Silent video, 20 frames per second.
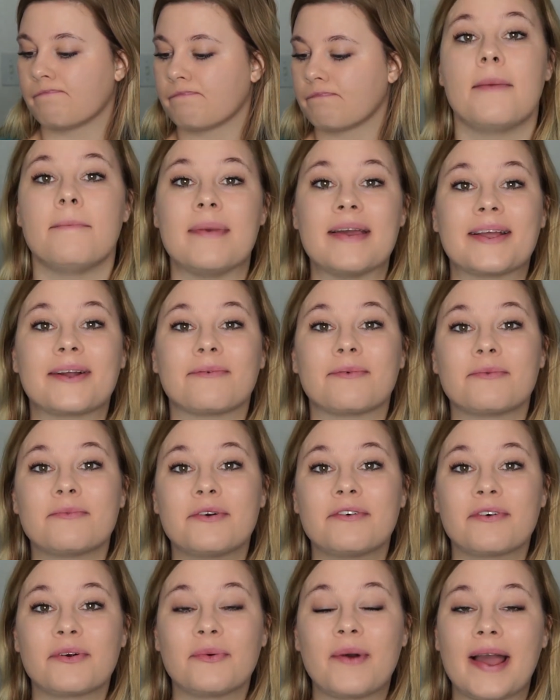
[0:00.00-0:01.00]
A makeup
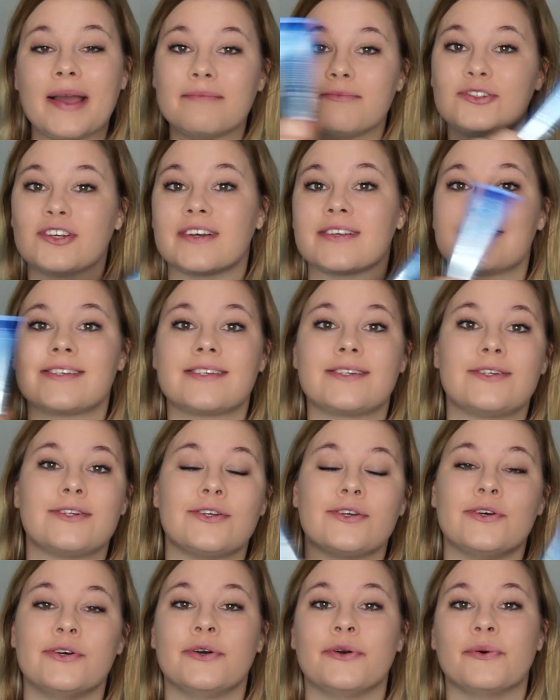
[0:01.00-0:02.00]
remover wipe just
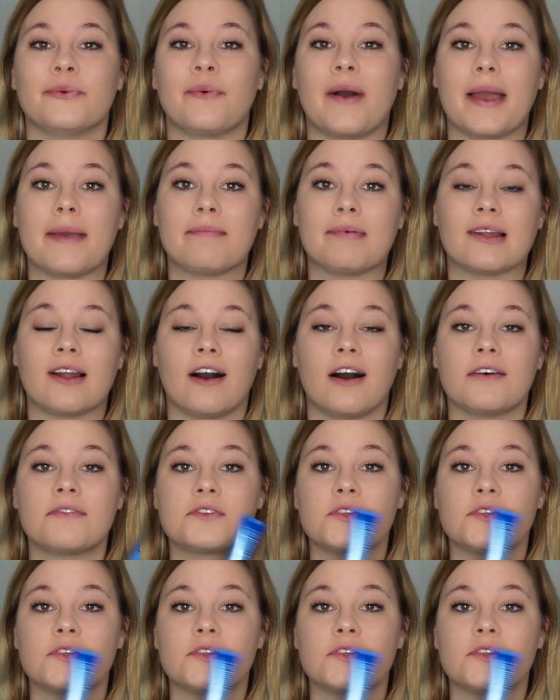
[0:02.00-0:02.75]
to wipe it off,